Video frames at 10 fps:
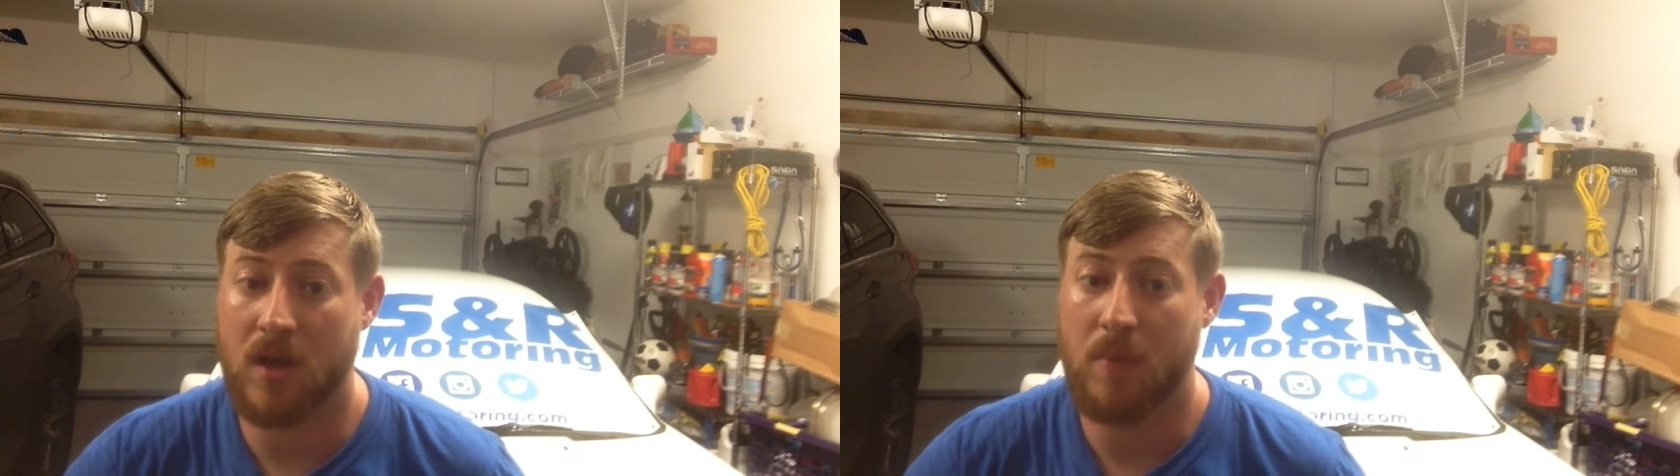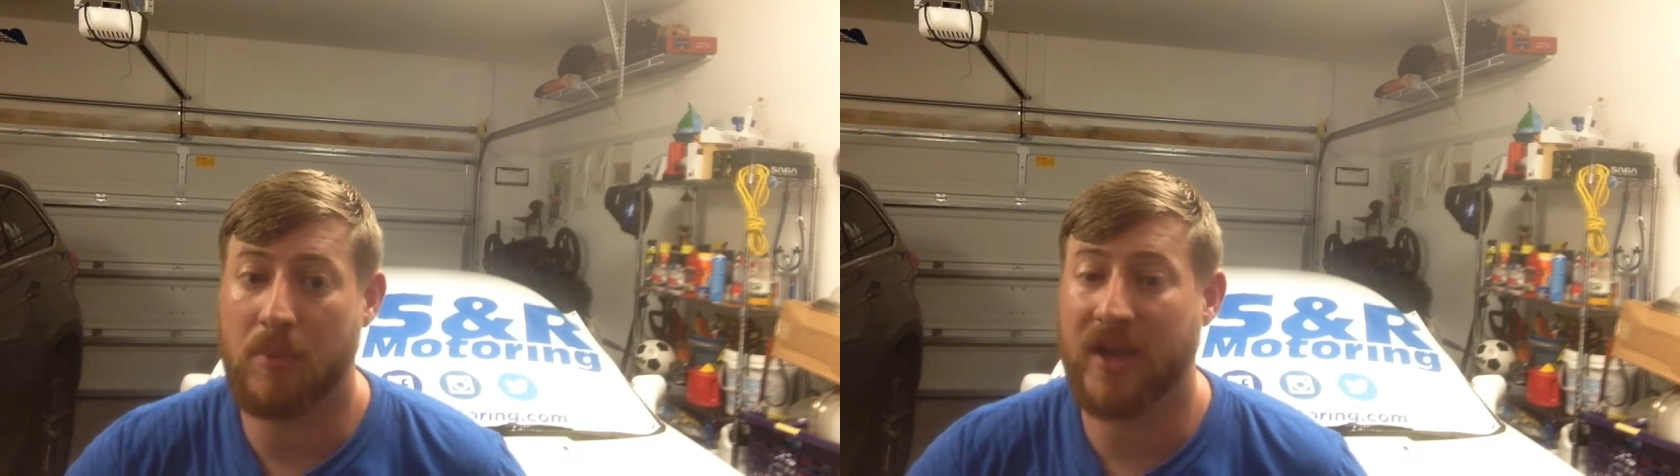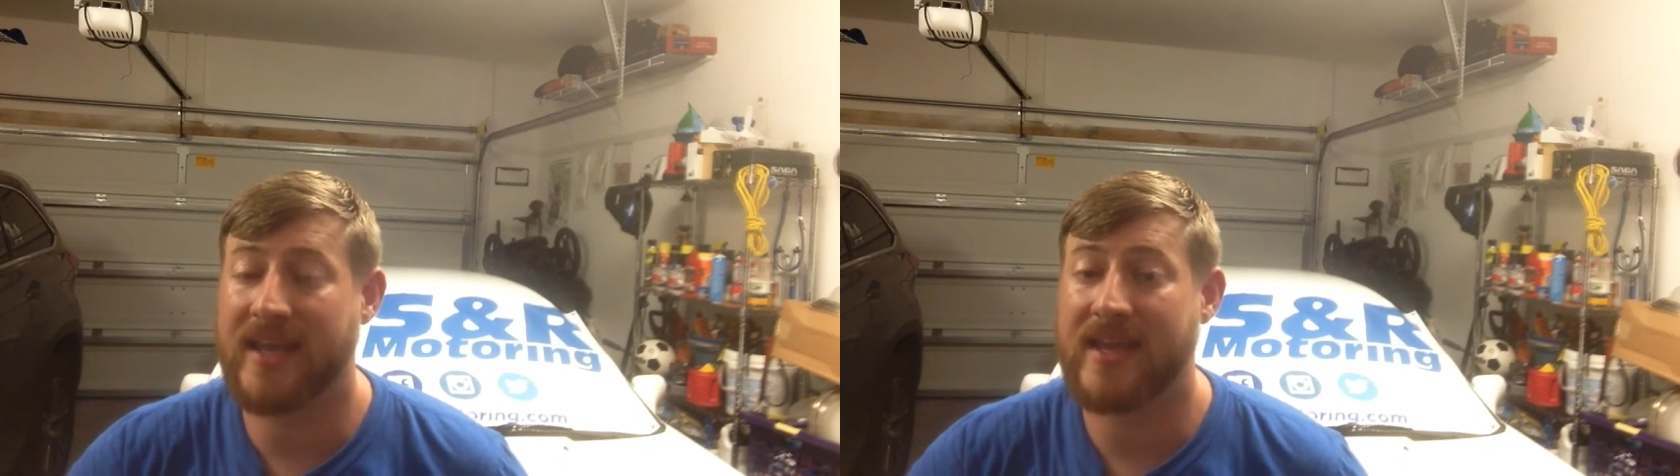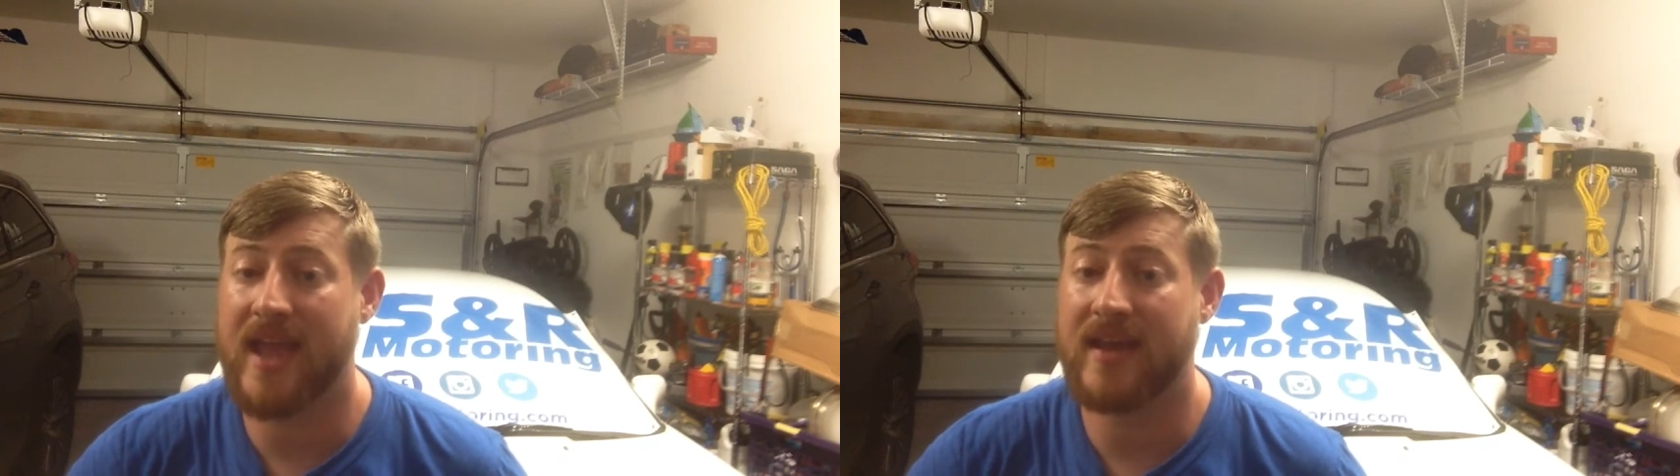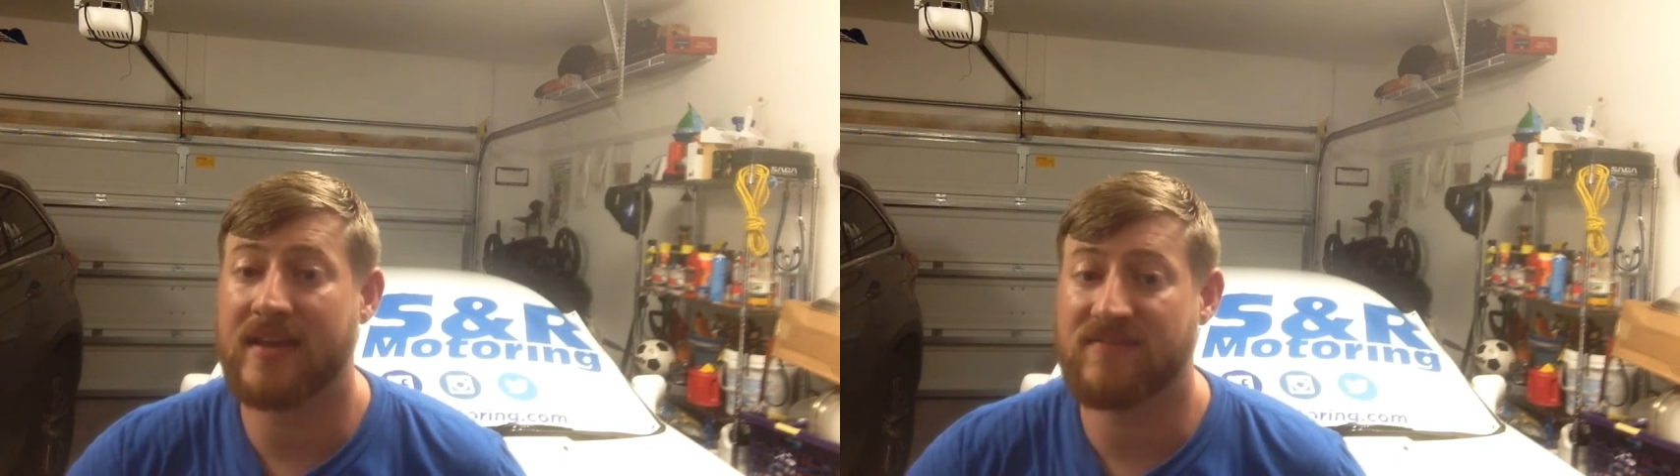but
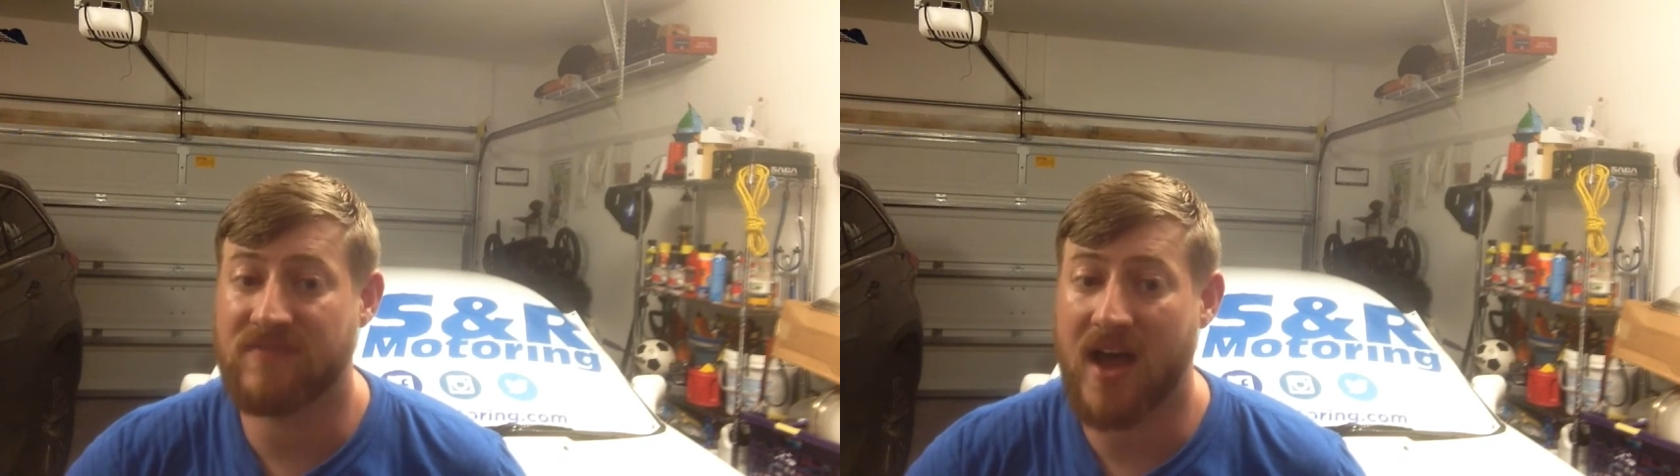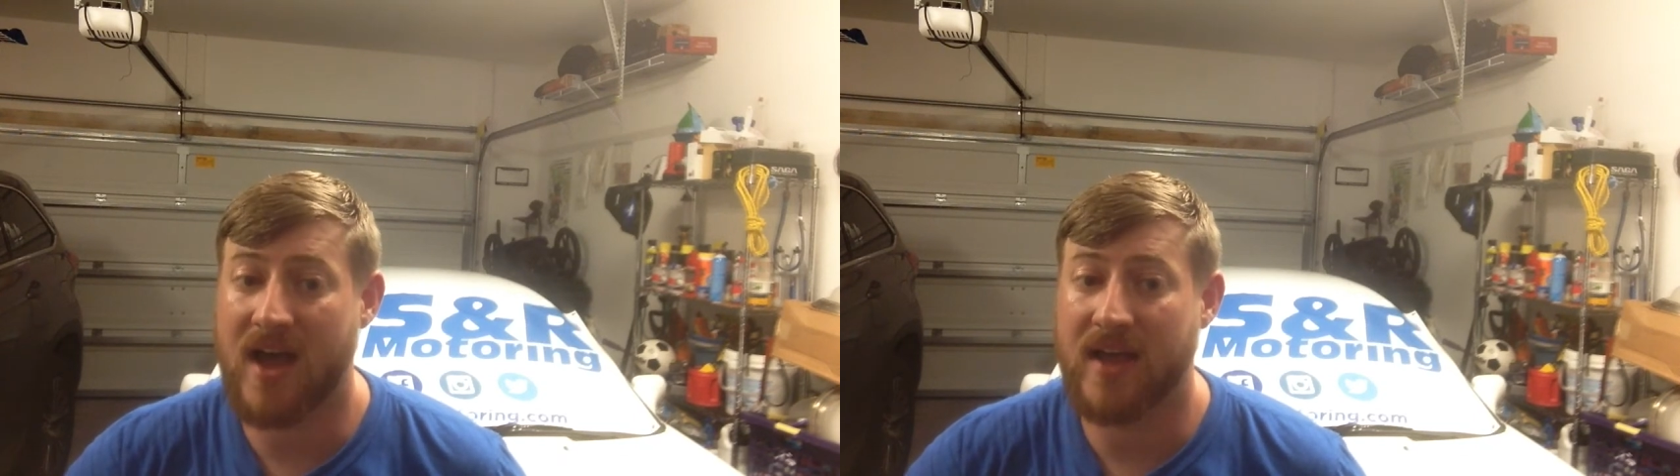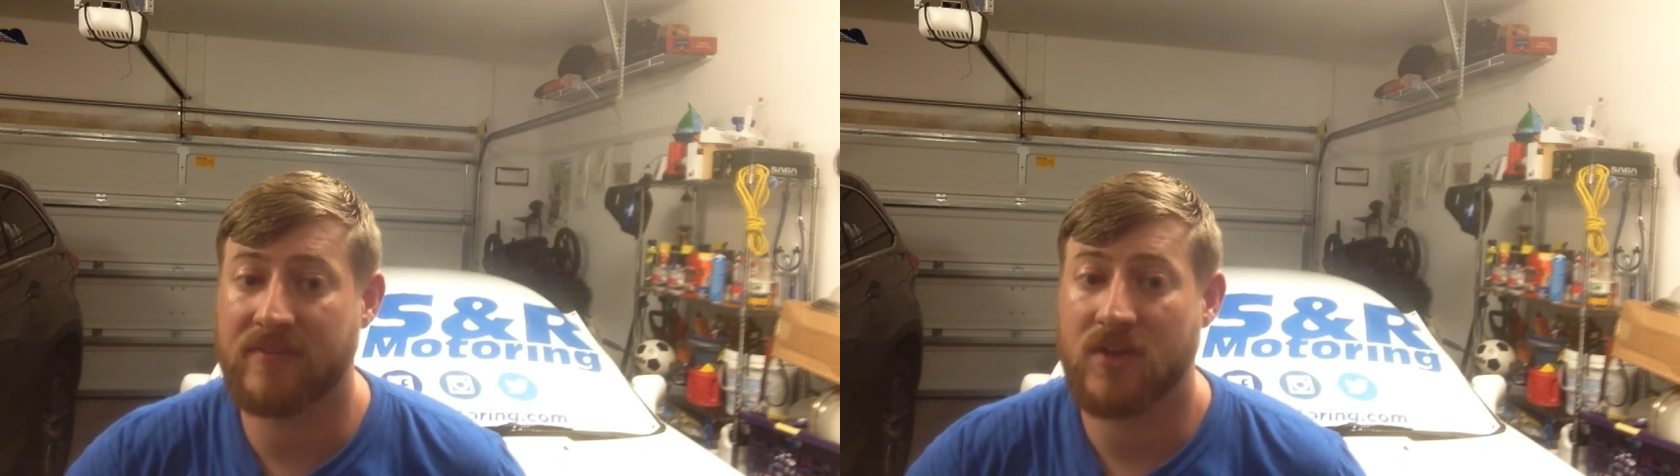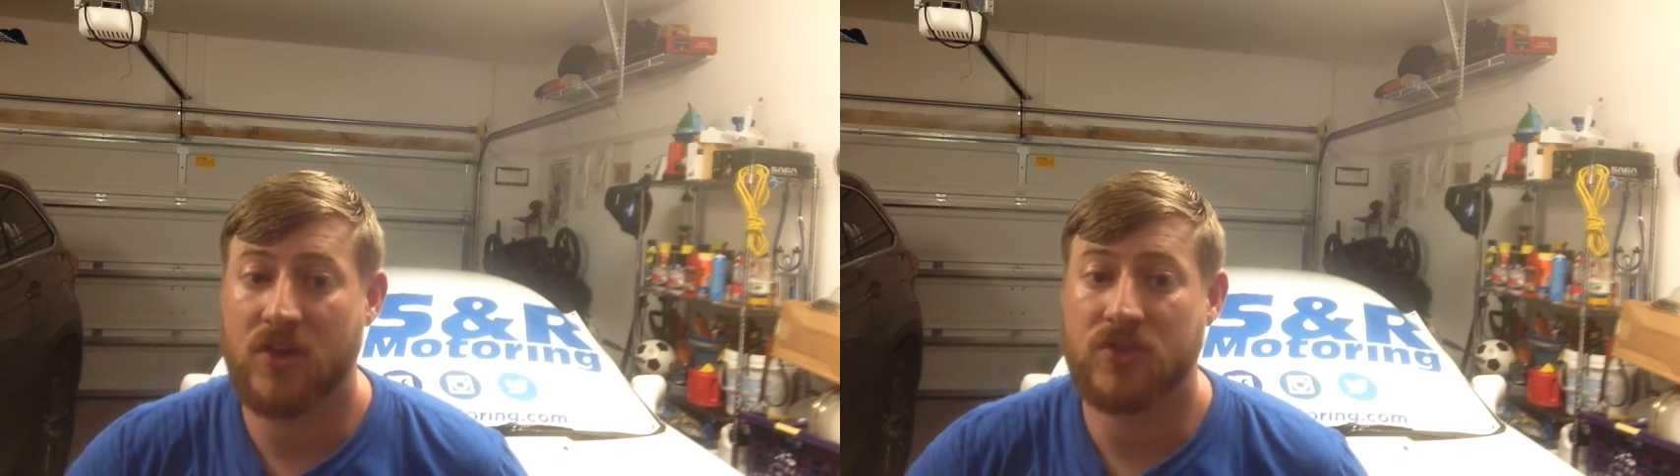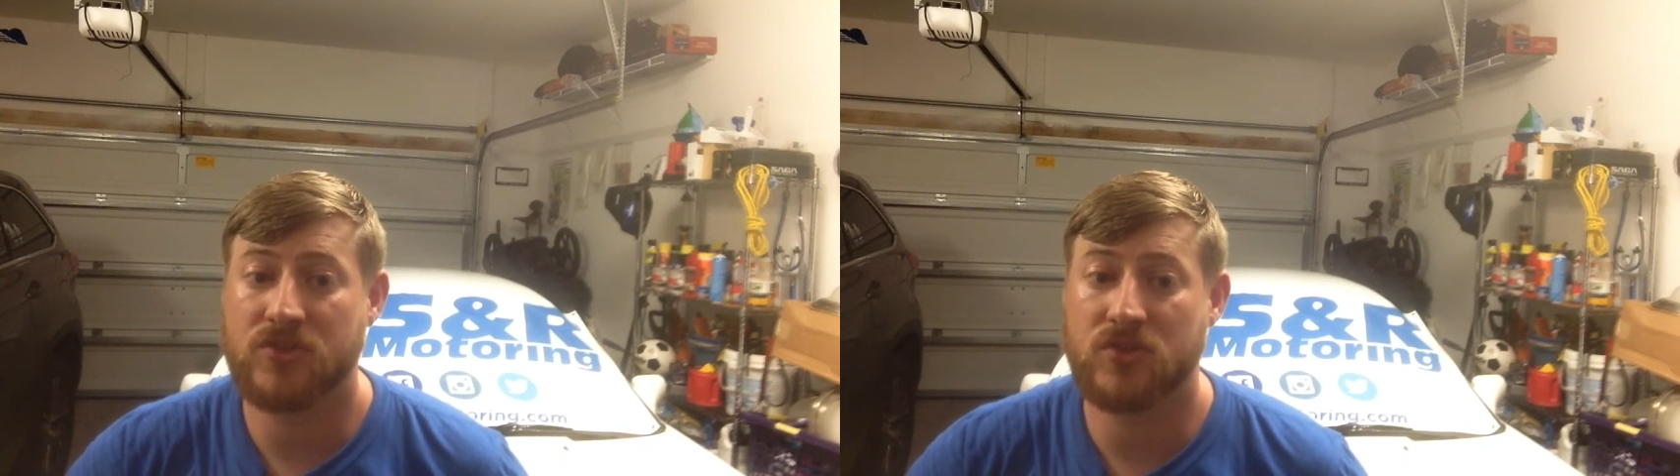E85
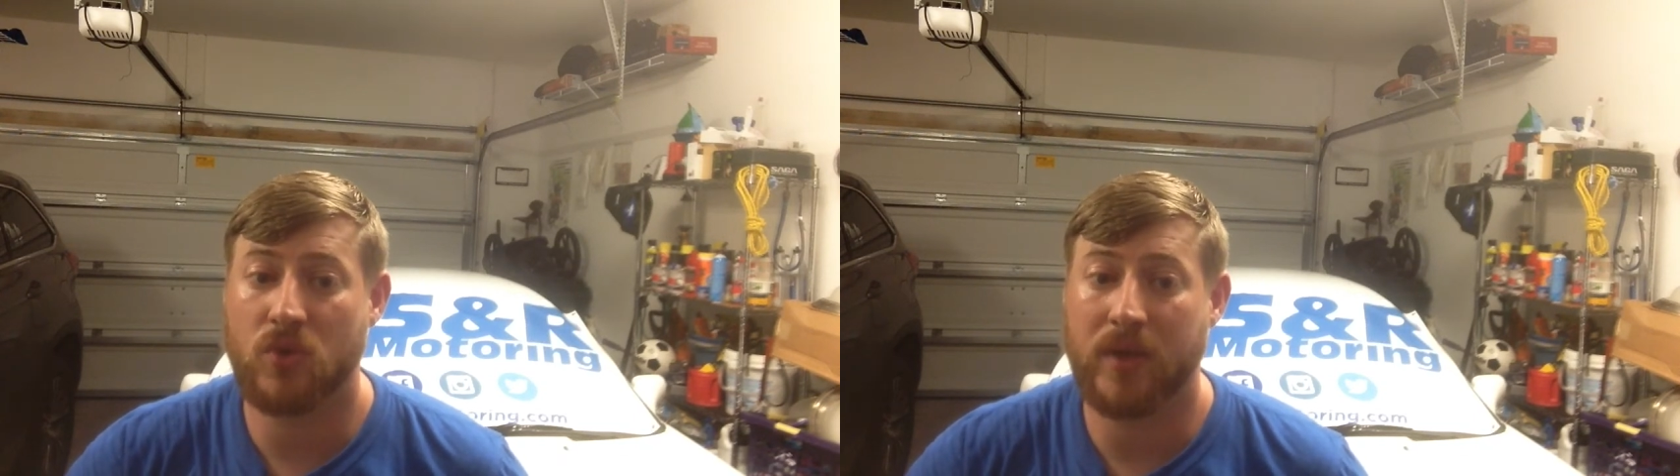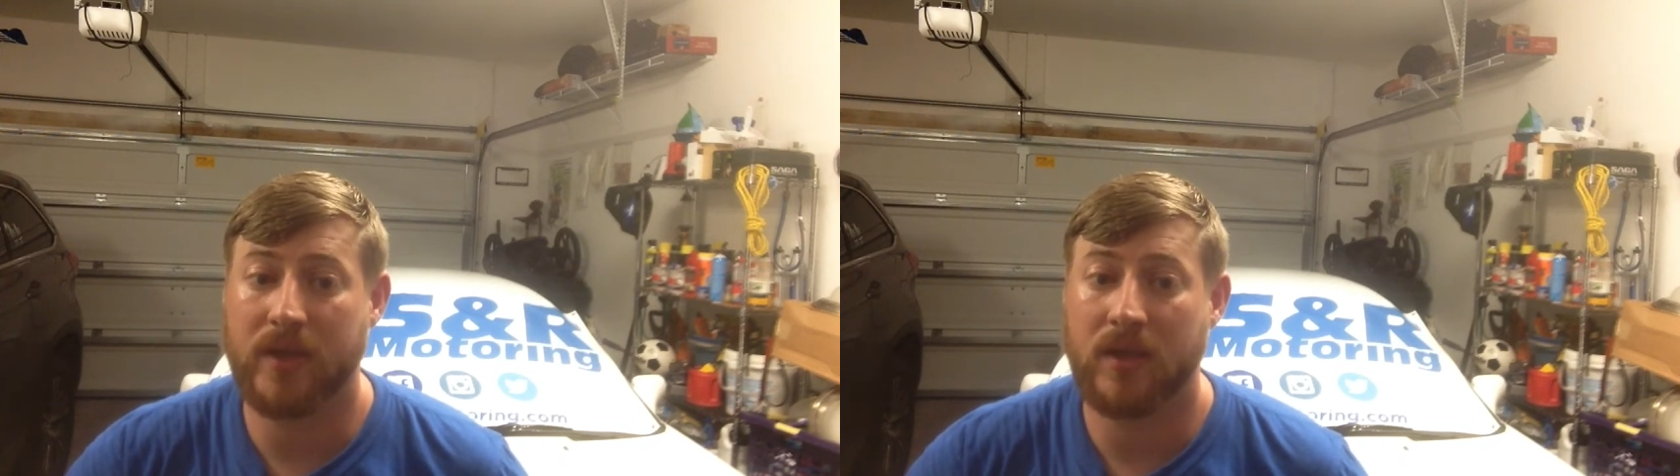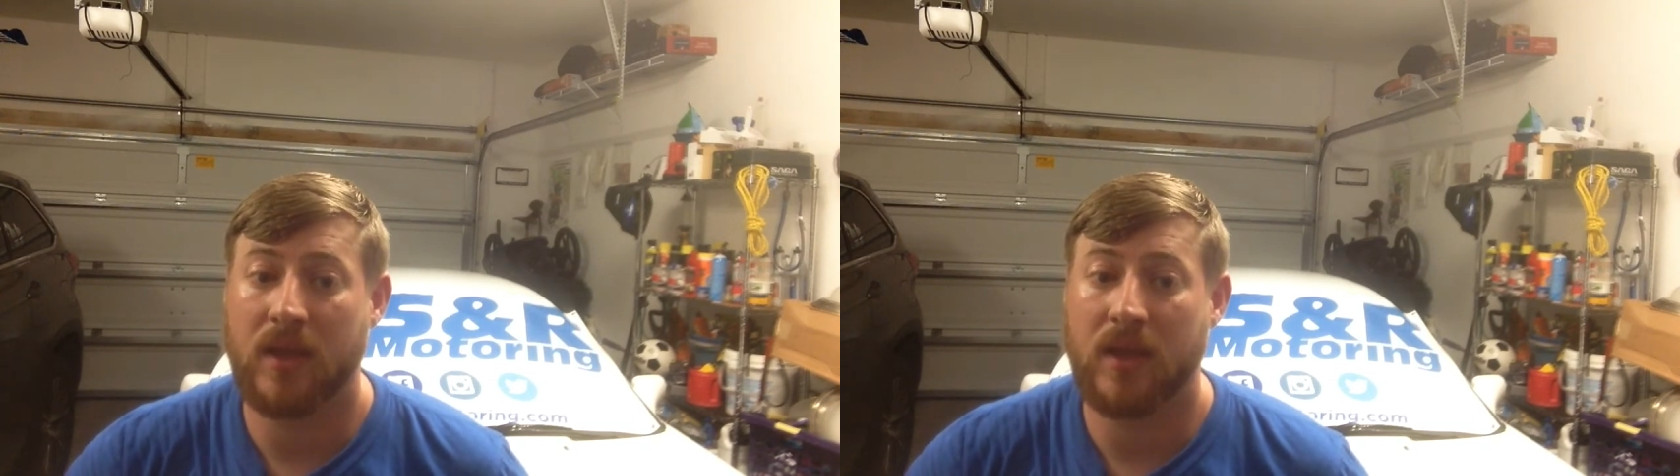stoich